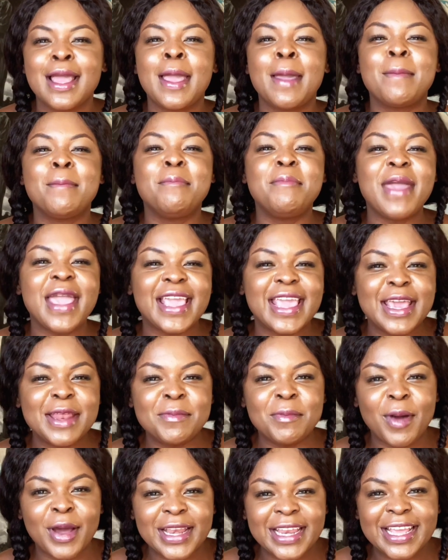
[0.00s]
Making
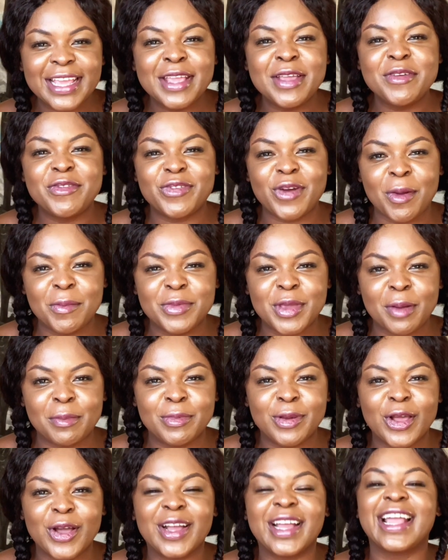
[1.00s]
money from your
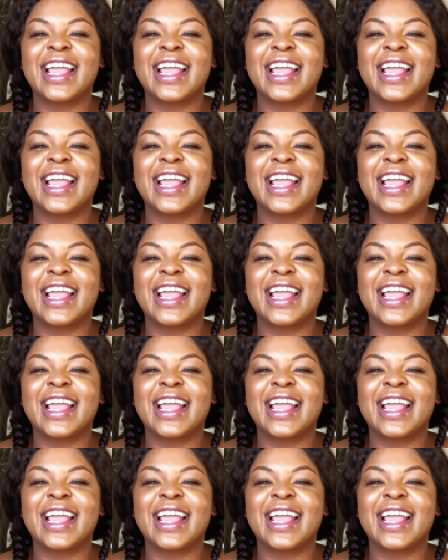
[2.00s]
blog.